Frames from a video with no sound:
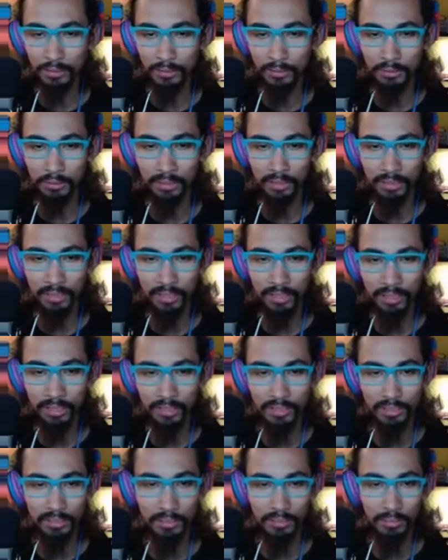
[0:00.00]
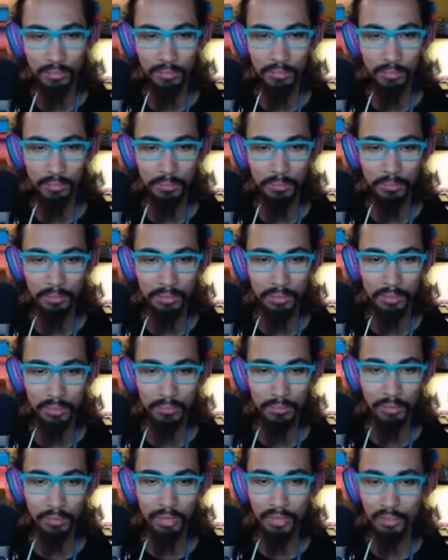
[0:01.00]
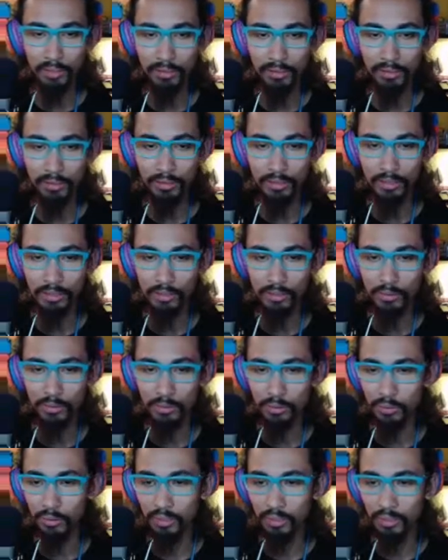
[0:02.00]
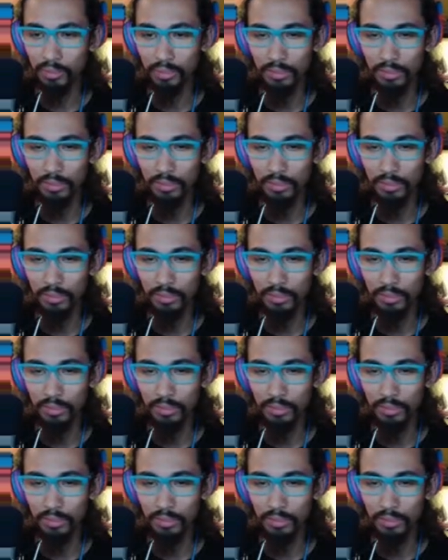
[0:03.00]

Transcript: which I should probably get back onto as well.